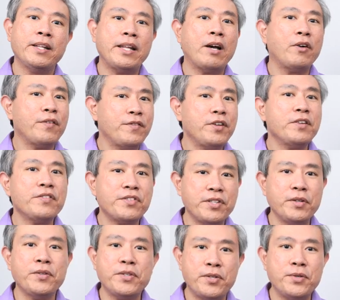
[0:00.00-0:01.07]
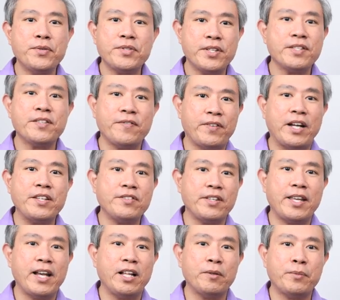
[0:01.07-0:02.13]
Now if you still use this device
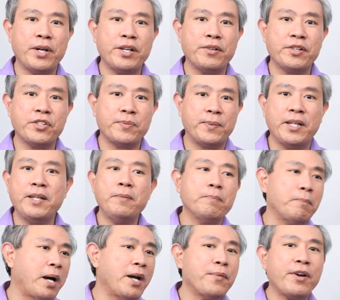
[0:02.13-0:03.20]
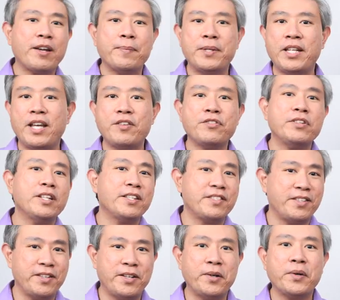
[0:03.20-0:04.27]
to calibrate your display, my recommendation
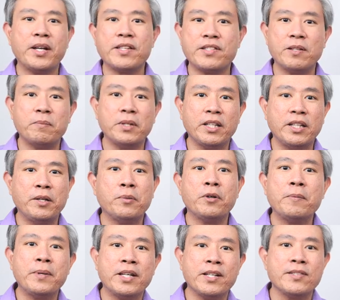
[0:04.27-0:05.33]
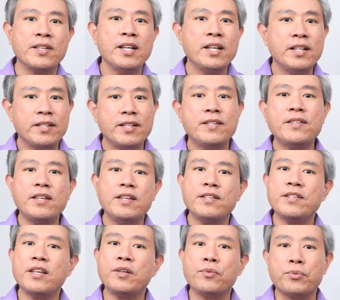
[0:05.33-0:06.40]
is to go get something newer because this
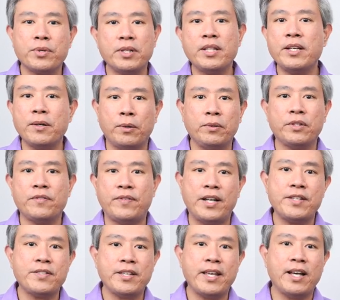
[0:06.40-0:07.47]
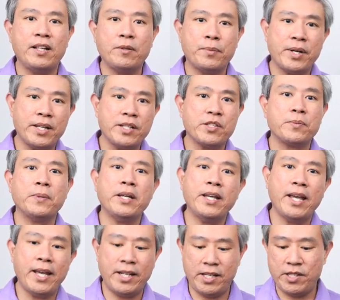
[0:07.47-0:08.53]
is a really old device to calibrate a
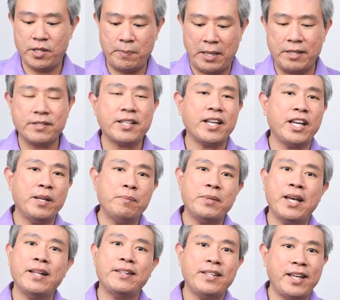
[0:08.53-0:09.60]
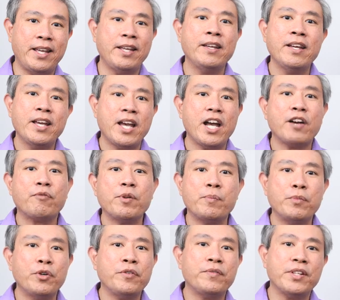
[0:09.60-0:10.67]
display and it's about time that they have
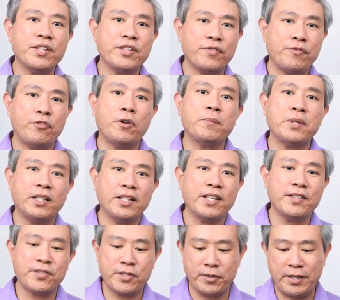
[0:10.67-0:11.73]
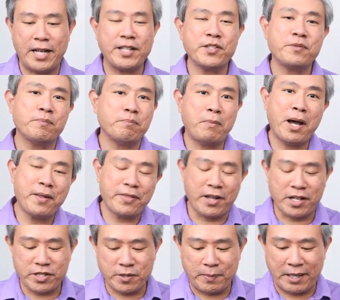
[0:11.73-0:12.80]
removed this from the list. So that's my
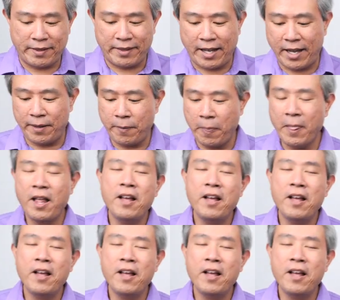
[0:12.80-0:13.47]
thoughts about that.